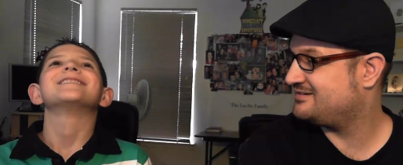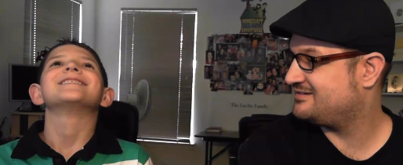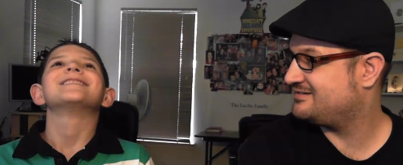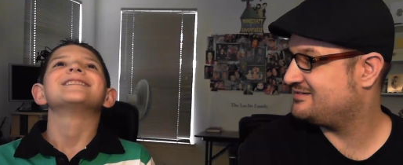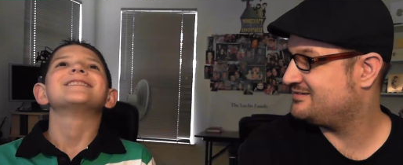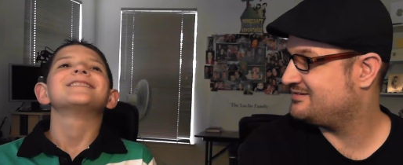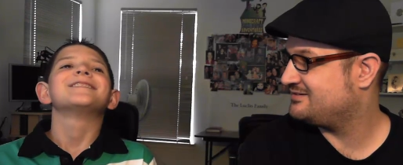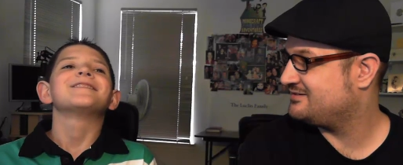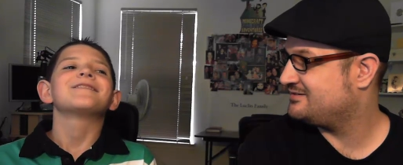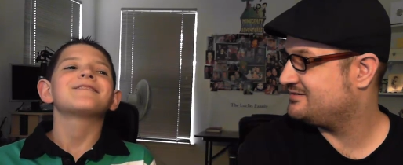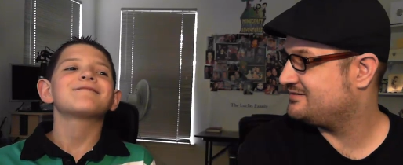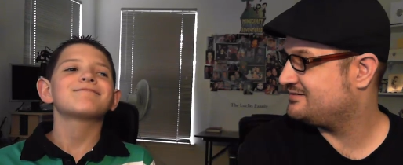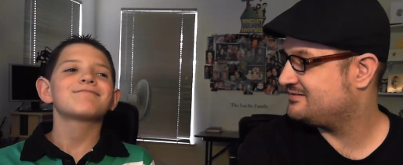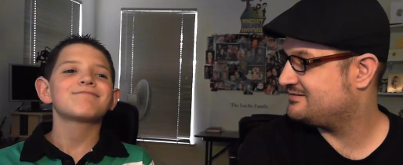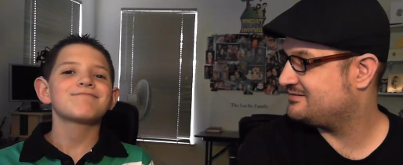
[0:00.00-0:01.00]

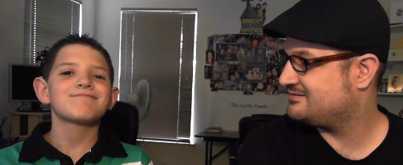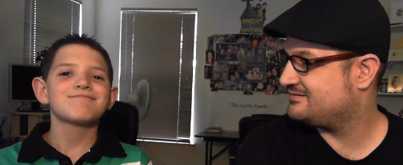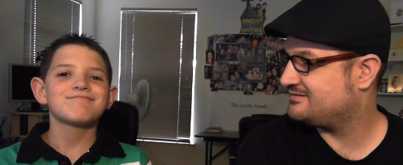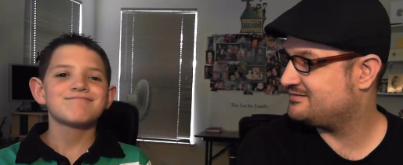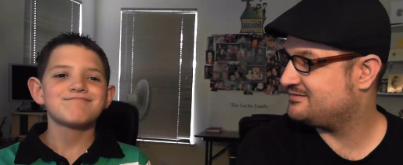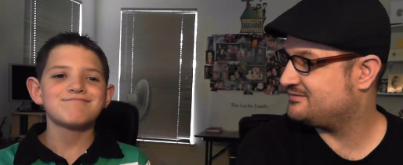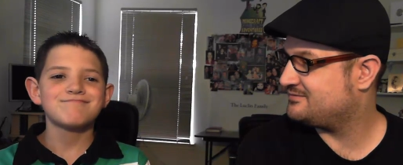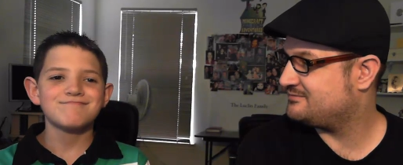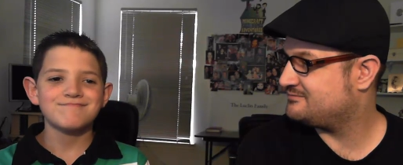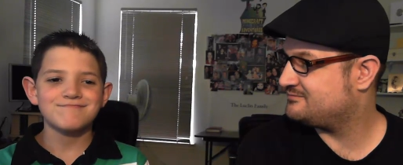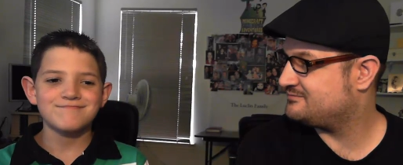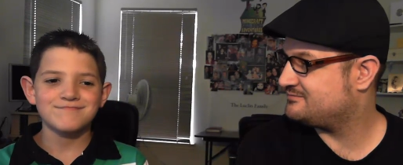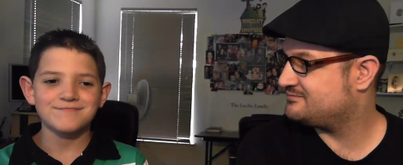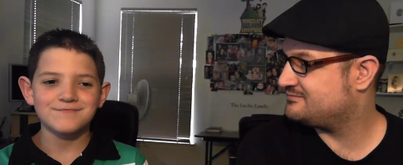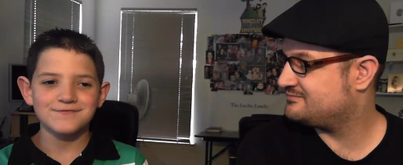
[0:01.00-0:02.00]
[no speech]